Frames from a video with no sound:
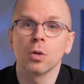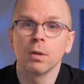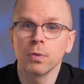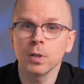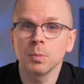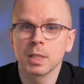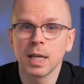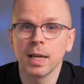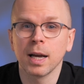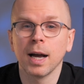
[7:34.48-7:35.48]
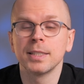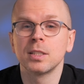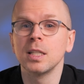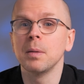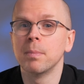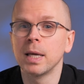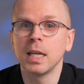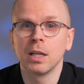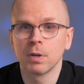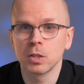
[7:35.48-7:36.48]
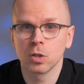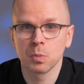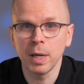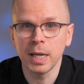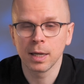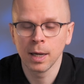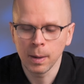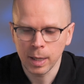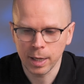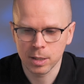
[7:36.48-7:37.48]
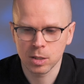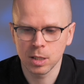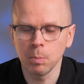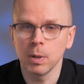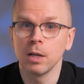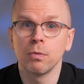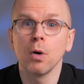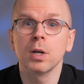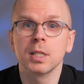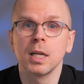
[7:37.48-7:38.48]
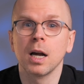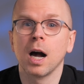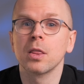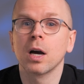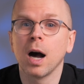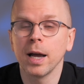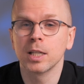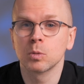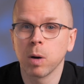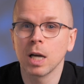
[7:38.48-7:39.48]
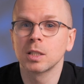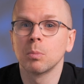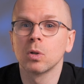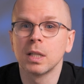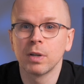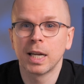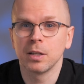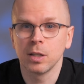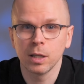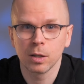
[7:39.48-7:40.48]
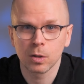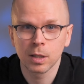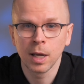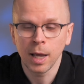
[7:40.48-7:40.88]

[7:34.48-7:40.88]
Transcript: the first mistake I see many investors make is simply focusing on the highest possible dividend yield